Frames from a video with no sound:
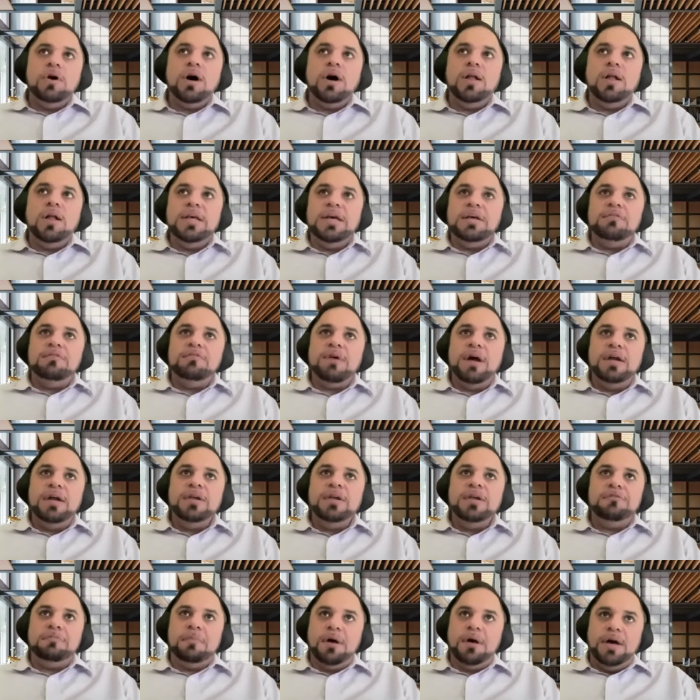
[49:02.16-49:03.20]
colleague and
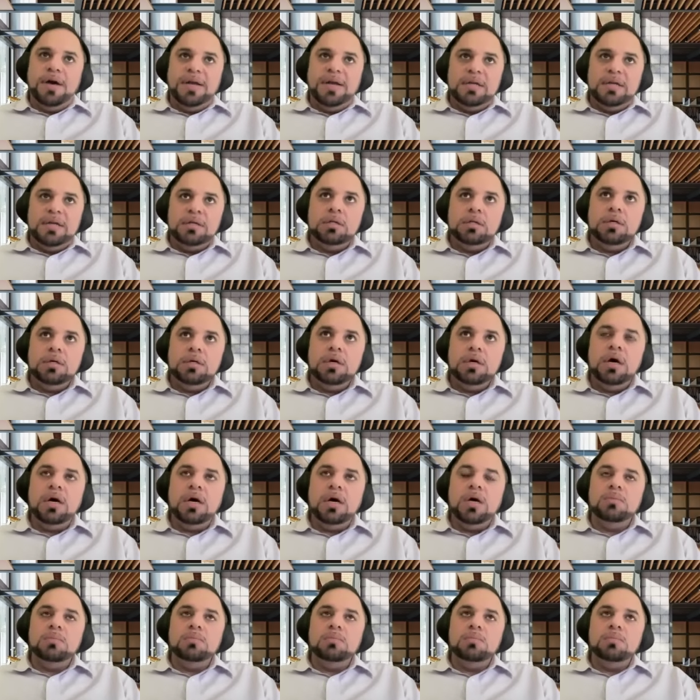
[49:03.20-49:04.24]
friend of mine
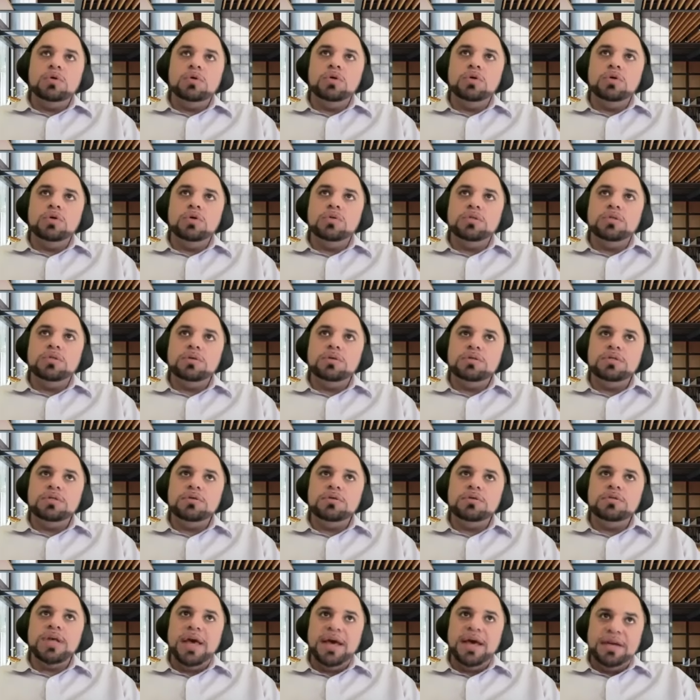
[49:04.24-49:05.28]
um, yeah. who was who's
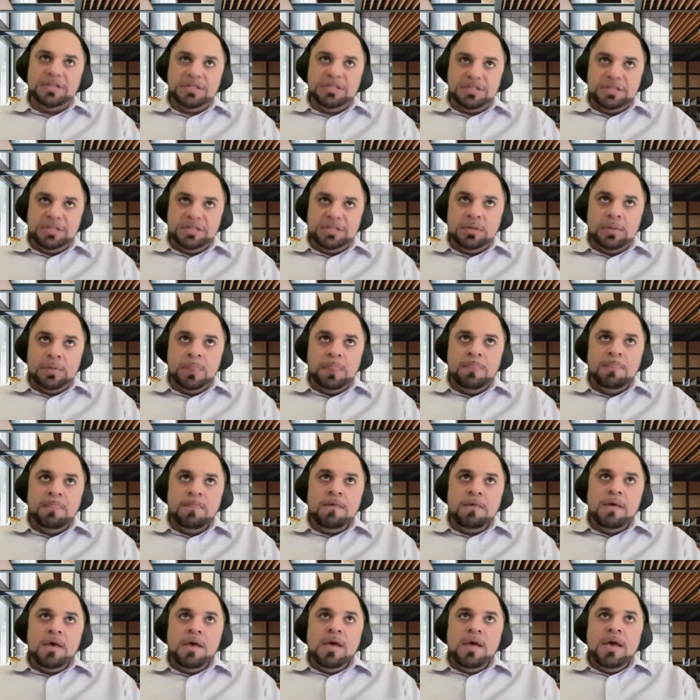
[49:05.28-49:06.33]
who's Asian,
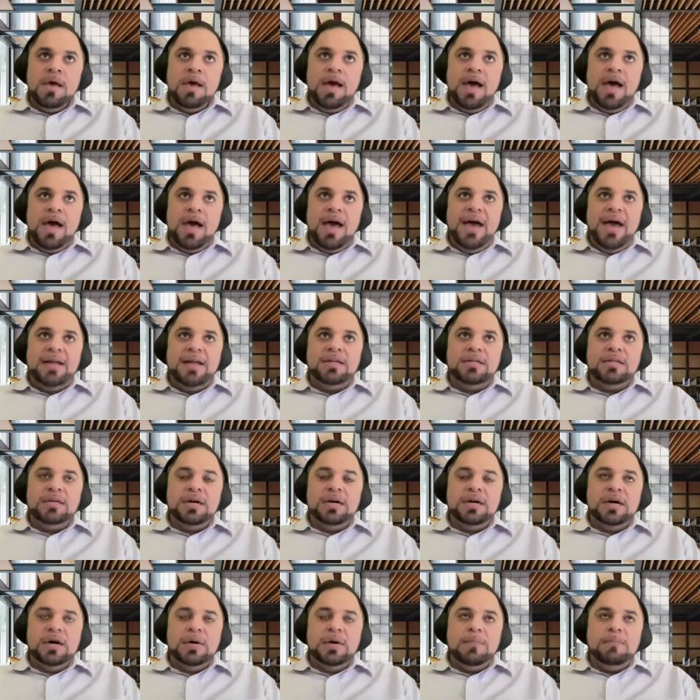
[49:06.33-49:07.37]
and
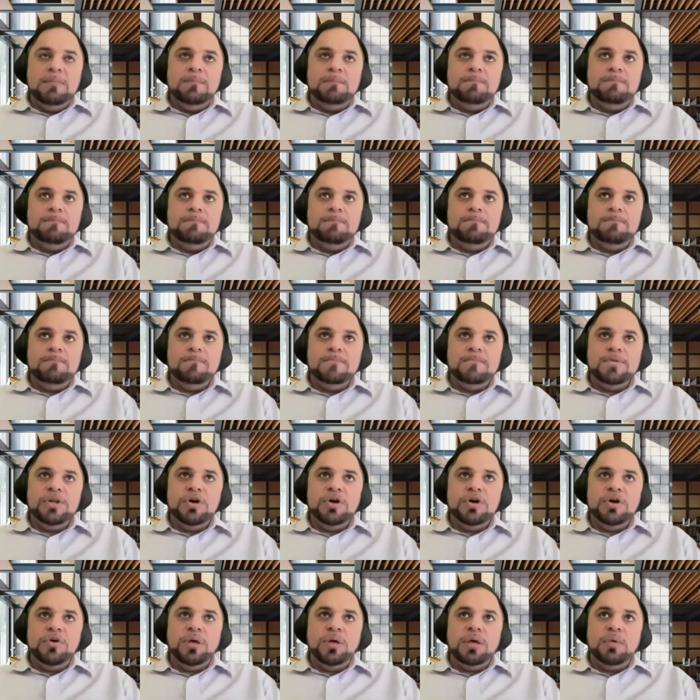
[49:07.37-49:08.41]
um, you
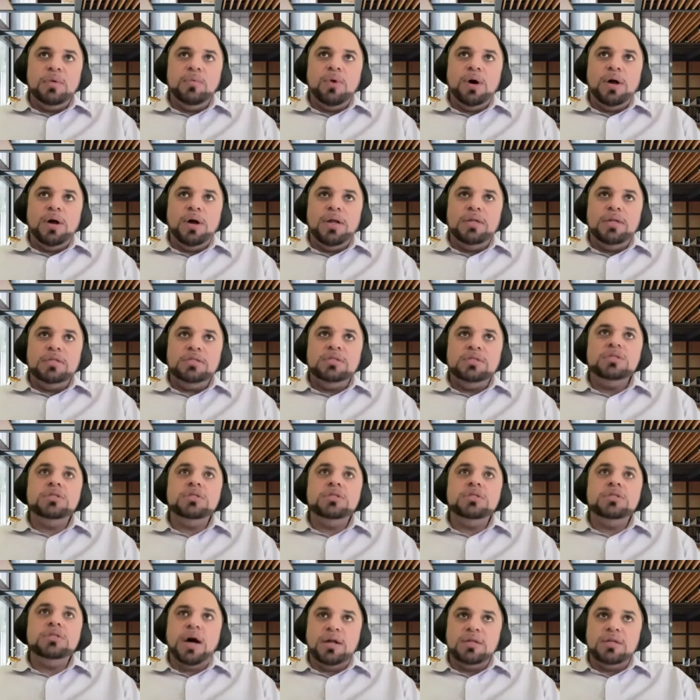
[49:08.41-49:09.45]
know he wanted his
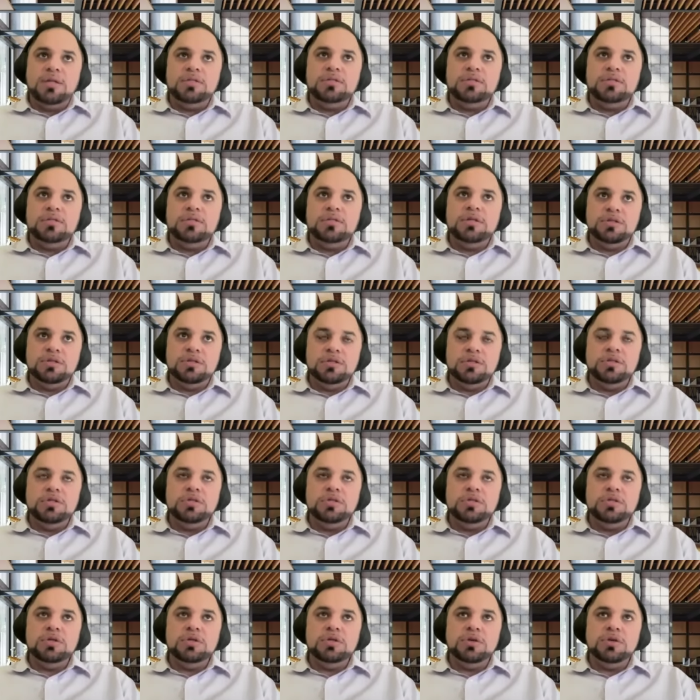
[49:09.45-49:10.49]
child children
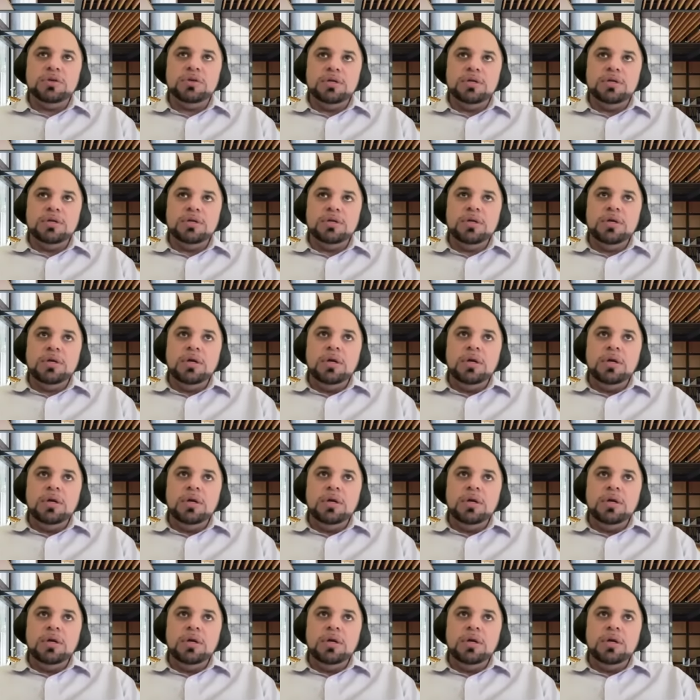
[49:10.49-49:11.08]
to learn